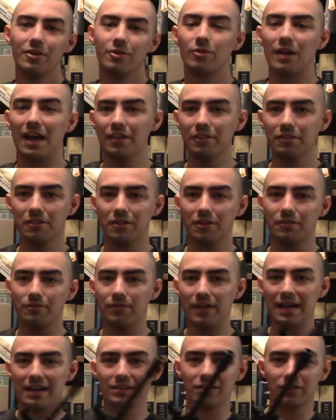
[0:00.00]
rather than the
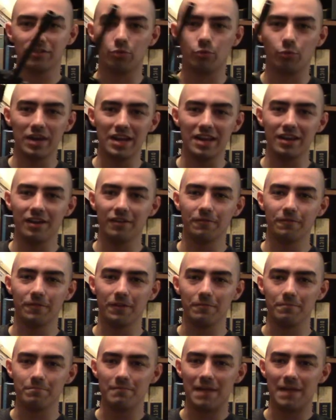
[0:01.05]
fact the weight of the